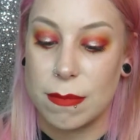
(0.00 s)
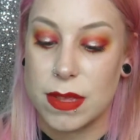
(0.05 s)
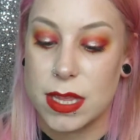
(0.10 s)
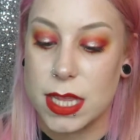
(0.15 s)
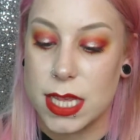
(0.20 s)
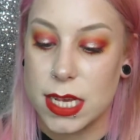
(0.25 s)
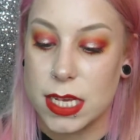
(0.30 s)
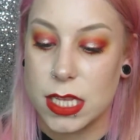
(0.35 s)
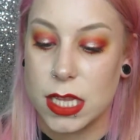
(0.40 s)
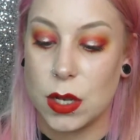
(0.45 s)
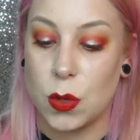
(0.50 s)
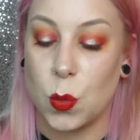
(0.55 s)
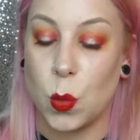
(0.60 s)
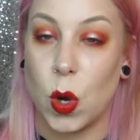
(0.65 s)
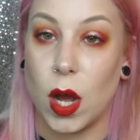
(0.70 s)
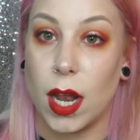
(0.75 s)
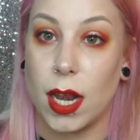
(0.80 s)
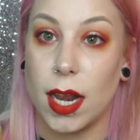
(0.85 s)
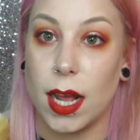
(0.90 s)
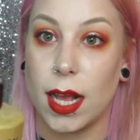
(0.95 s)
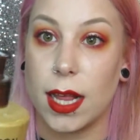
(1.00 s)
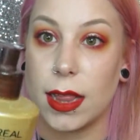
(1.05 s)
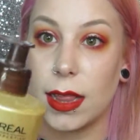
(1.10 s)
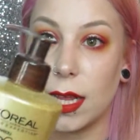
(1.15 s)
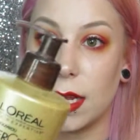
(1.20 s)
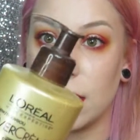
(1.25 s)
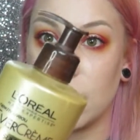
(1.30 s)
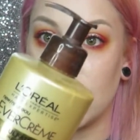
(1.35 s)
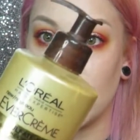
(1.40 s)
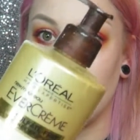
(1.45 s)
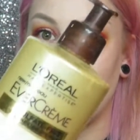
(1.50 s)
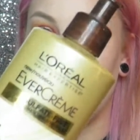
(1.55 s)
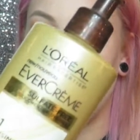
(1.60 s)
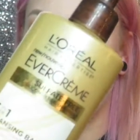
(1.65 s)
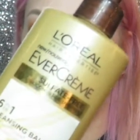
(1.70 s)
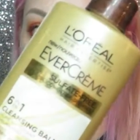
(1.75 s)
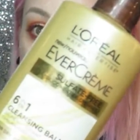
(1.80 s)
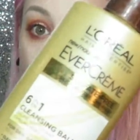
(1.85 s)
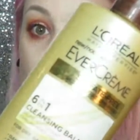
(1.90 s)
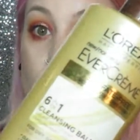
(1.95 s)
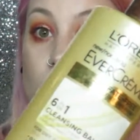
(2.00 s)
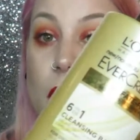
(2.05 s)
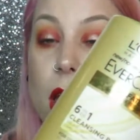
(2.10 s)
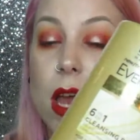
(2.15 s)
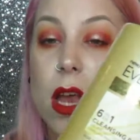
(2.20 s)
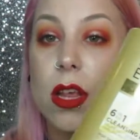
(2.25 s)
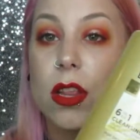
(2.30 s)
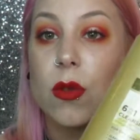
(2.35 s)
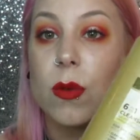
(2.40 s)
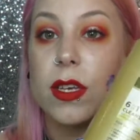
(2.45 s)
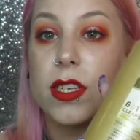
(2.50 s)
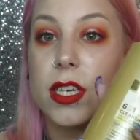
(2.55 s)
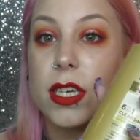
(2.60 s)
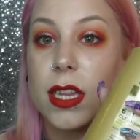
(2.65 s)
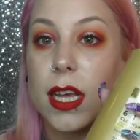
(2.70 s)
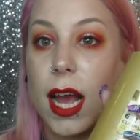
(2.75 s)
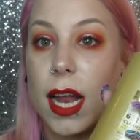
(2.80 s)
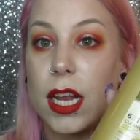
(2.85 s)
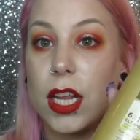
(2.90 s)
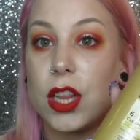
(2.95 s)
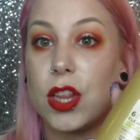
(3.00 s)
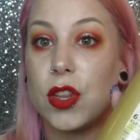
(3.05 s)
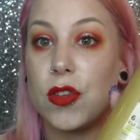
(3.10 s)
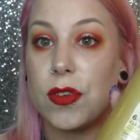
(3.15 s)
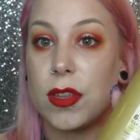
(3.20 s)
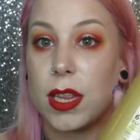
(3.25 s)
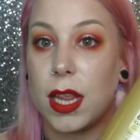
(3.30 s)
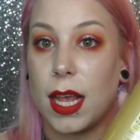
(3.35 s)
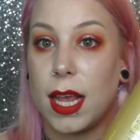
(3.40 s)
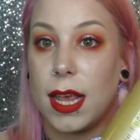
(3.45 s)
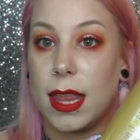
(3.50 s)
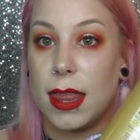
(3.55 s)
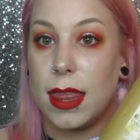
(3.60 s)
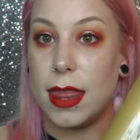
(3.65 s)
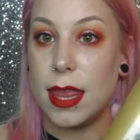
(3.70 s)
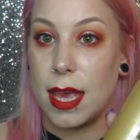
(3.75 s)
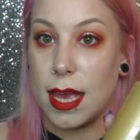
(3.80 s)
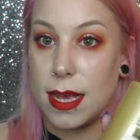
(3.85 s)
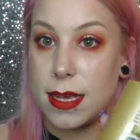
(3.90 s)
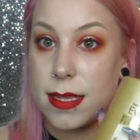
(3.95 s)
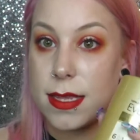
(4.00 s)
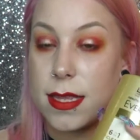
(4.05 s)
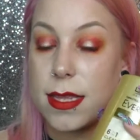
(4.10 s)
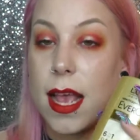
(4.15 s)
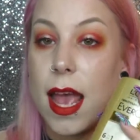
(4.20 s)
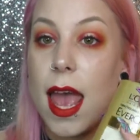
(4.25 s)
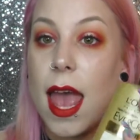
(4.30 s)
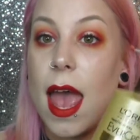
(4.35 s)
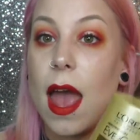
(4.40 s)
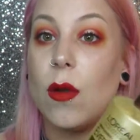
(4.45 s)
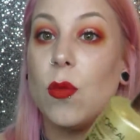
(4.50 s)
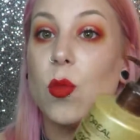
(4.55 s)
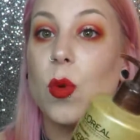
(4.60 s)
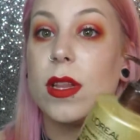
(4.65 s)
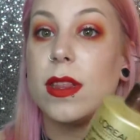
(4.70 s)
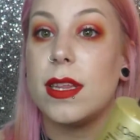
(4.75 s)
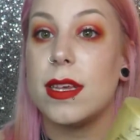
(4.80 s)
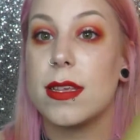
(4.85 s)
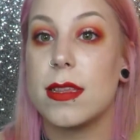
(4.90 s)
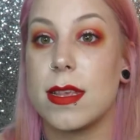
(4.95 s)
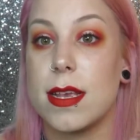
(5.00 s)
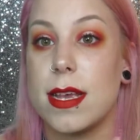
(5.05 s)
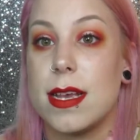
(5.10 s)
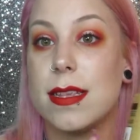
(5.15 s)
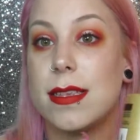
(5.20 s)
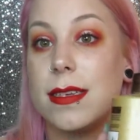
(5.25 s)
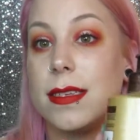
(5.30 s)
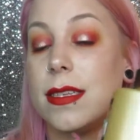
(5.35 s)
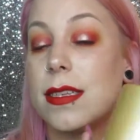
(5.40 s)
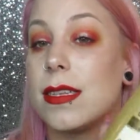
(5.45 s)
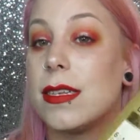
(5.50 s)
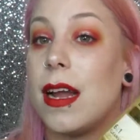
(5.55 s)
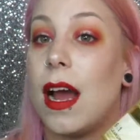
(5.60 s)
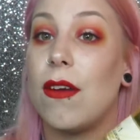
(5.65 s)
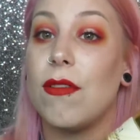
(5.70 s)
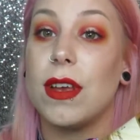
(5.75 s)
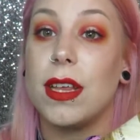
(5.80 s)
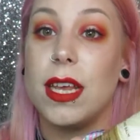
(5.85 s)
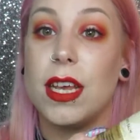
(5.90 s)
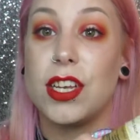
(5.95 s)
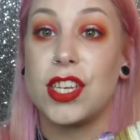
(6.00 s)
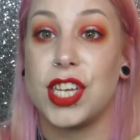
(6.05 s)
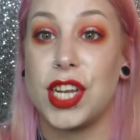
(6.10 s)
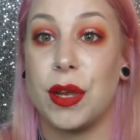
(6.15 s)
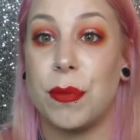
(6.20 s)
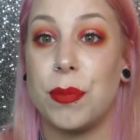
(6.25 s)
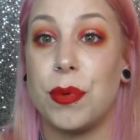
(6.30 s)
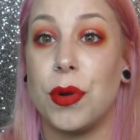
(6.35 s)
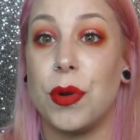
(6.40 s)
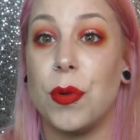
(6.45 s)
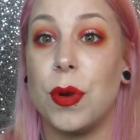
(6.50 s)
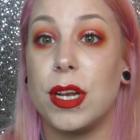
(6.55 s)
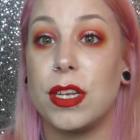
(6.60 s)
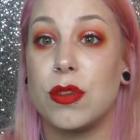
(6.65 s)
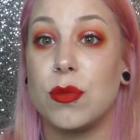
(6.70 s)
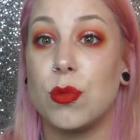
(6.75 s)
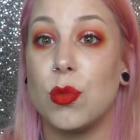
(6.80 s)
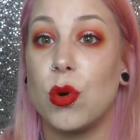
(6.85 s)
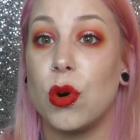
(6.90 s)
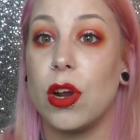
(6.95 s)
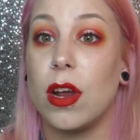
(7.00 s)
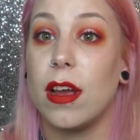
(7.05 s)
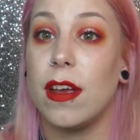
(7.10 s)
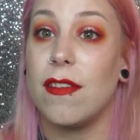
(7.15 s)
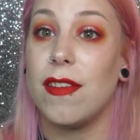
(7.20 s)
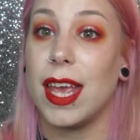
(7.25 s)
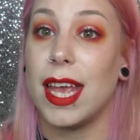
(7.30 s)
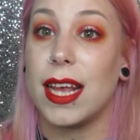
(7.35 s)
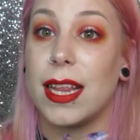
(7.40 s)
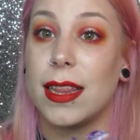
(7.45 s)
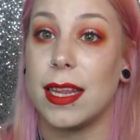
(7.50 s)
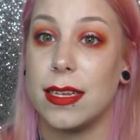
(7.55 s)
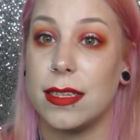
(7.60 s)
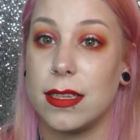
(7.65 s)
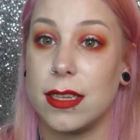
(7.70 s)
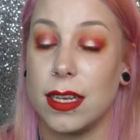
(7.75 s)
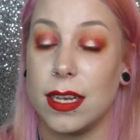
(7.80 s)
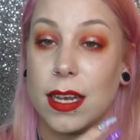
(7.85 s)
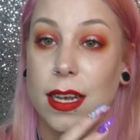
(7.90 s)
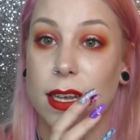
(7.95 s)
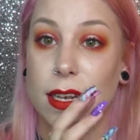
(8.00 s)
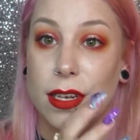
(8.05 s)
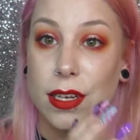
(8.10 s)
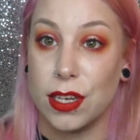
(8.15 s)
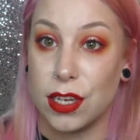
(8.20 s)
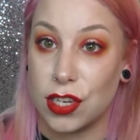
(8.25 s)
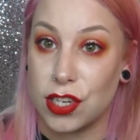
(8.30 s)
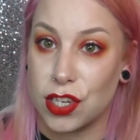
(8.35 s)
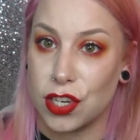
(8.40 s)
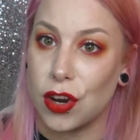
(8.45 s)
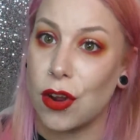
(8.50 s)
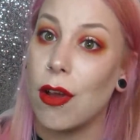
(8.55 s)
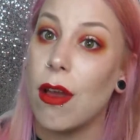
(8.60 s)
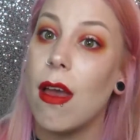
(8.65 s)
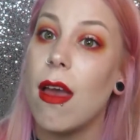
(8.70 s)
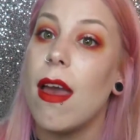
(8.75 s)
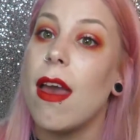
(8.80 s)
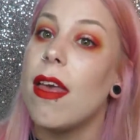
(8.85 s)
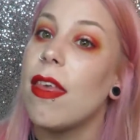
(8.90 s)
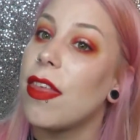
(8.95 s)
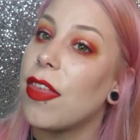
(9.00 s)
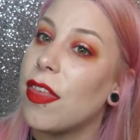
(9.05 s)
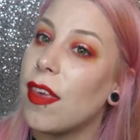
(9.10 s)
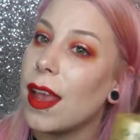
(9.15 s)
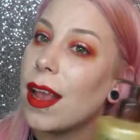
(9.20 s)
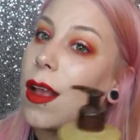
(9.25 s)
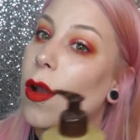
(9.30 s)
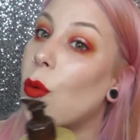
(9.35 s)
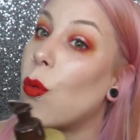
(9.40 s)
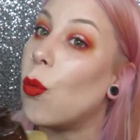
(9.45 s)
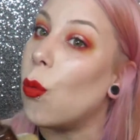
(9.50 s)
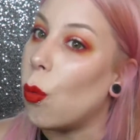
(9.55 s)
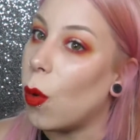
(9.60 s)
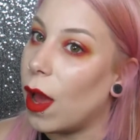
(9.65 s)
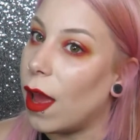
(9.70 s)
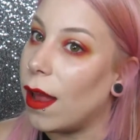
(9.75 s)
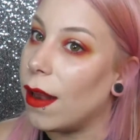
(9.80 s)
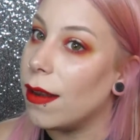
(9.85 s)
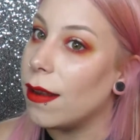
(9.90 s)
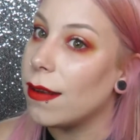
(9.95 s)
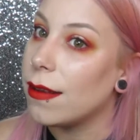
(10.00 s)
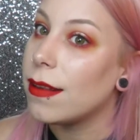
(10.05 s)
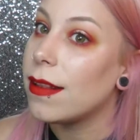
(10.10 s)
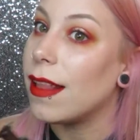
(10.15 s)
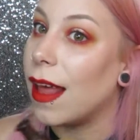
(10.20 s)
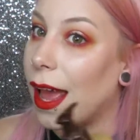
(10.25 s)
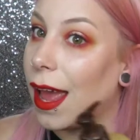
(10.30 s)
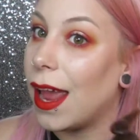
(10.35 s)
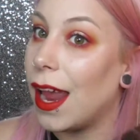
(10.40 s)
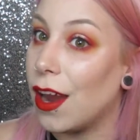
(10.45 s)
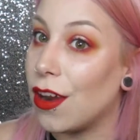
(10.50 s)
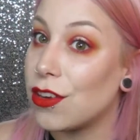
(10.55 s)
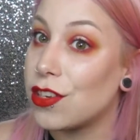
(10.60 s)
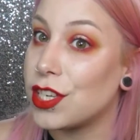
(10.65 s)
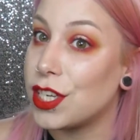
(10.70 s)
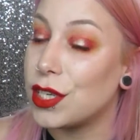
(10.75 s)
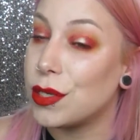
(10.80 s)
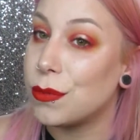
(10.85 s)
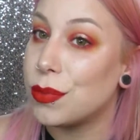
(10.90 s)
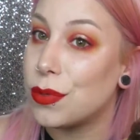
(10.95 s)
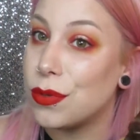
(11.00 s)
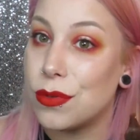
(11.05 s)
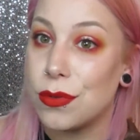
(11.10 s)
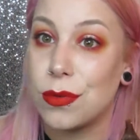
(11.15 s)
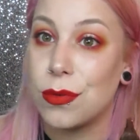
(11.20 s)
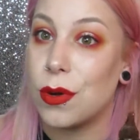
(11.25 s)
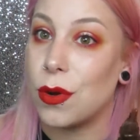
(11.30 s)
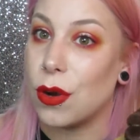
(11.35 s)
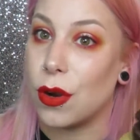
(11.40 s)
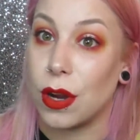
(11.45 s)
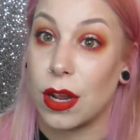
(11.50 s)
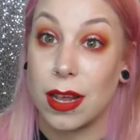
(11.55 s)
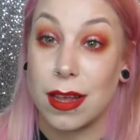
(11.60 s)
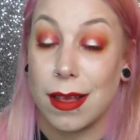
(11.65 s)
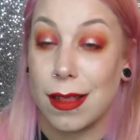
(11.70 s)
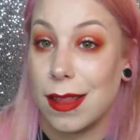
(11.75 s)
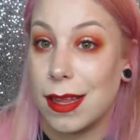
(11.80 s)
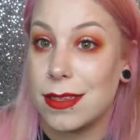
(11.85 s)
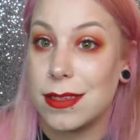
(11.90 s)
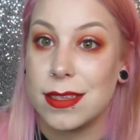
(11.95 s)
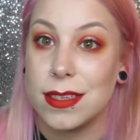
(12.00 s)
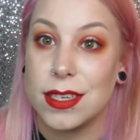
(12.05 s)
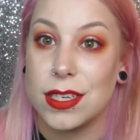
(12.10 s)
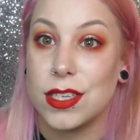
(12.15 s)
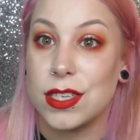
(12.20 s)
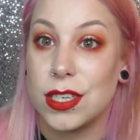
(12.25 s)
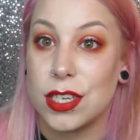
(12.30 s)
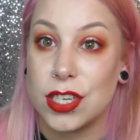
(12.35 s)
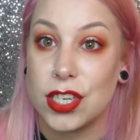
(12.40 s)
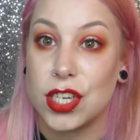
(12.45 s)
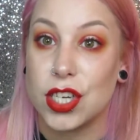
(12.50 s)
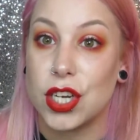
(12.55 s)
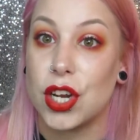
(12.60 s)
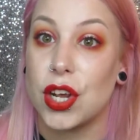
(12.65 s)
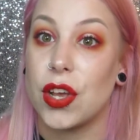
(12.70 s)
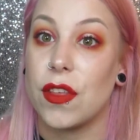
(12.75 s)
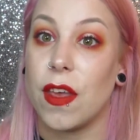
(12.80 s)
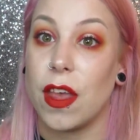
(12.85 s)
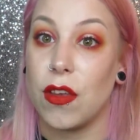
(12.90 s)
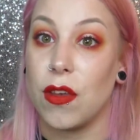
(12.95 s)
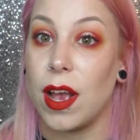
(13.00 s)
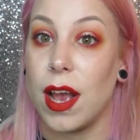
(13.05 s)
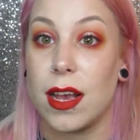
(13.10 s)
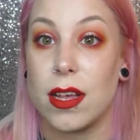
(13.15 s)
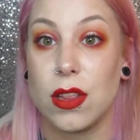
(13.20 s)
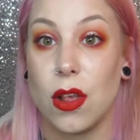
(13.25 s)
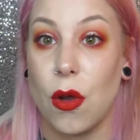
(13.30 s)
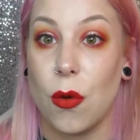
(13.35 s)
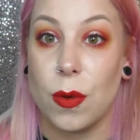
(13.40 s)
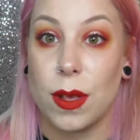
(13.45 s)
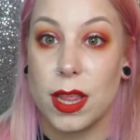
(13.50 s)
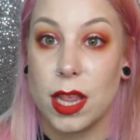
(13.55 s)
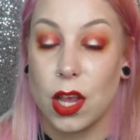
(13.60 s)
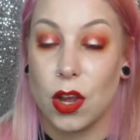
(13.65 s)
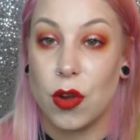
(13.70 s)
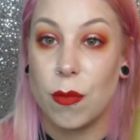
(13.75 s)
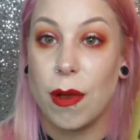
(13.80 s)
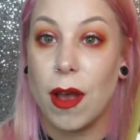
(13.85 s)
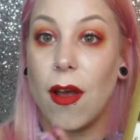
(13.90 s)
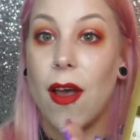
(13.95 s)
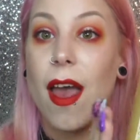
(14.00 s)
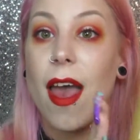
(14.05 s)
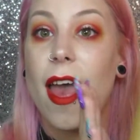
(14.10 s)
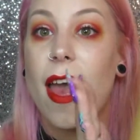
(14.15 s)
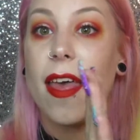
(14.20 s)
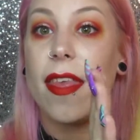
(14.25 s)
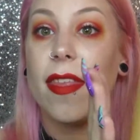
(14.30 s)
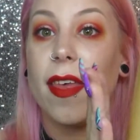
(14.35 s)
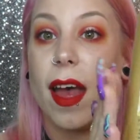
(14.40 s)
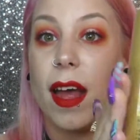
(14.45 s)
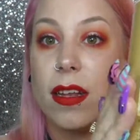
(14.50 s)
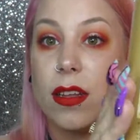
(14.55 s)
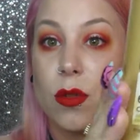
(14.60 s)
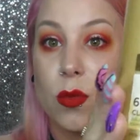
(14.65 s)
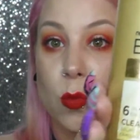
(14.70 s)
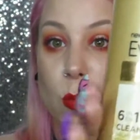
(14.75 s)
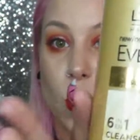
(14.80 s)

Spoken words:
6-in-1 Cleansing Balm. So it just kind of looks like this. And what this is, it's not really a shampoo, it's more of a cleansing conditioner. Think when that hair shampoo or cleansing conditioner that you guys always hear about, that's